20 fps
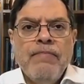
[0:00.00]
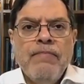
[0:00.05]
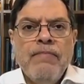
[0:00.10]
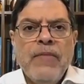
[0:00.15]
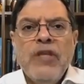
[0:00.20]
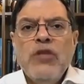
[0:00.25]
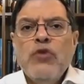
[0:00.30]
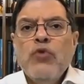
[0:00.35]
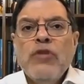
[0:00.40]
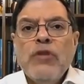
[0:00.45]

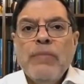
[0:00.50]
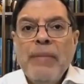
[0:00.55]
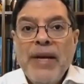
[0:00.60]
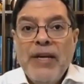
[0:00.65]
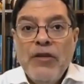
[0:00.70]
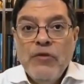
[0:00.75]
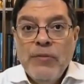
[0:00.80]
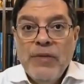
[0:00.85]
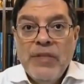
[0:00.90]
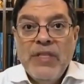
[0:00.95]
this was a
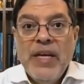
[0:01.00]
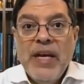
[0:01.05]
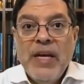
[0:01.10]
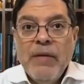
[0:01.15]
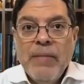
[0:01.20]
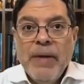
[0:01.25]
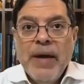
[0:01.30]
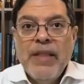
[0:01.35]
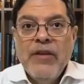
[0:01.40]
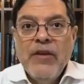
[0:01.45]
major mistake
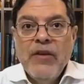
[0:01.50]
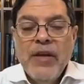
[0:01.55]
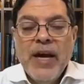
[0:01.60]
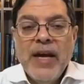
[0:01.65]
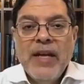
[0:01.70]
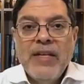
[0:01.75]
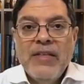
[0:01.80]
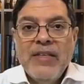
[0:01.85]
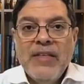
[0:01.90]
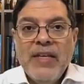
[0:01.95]
by the
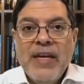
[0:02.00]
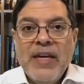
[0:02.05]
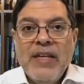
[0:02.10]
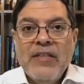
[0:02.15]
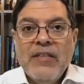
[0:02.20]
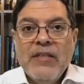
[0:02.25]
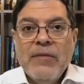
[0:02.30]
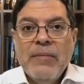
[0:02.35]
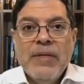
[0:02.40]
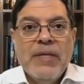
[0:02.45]
United
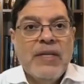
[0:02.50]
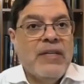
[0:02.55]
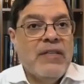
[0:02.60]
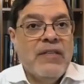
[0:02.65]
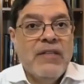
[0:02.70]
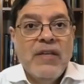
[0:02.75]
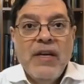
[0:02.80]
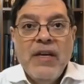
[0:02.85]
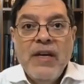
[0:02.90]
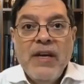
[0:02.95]
States
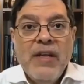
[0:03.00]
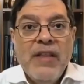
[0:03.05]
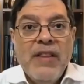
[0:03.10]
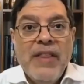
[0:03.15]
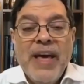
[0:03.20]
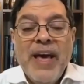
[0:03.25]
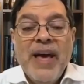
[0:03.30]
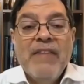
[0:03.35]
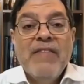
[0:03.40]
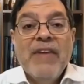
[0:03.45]
because
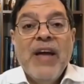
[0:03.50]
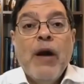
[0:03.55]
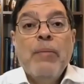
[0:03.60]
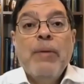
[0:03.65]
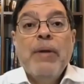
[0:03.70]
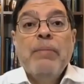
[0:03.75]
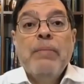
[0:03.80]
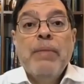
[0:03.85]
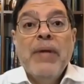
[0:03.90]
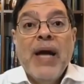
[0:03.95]
they have now
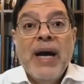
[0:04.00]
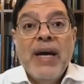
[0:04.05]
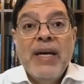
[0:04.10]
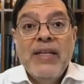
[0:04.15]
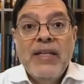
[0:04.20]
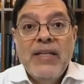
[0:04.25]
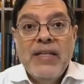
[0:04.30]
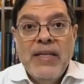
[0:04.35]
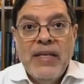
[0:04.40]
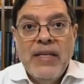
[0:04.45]
been
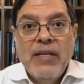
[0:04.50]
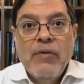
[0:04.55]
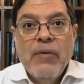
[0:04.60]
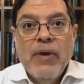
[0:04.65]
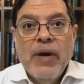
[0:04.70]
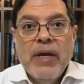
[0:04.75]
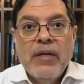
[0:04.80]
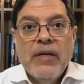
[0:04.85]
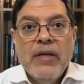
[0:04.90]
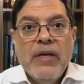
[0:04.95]
blinded in
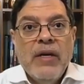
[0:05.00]
Iran.